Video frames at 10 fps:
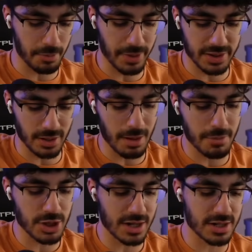But the
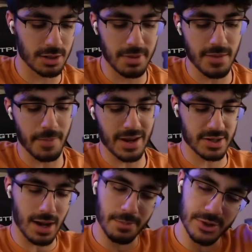Lumberjack is going to be the
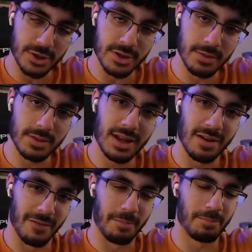best option to
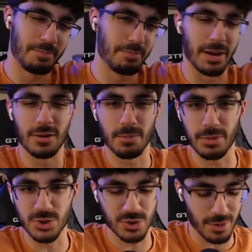give a bigger
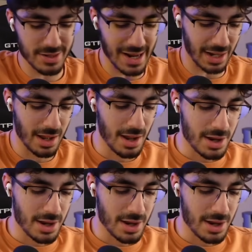boost to our deck.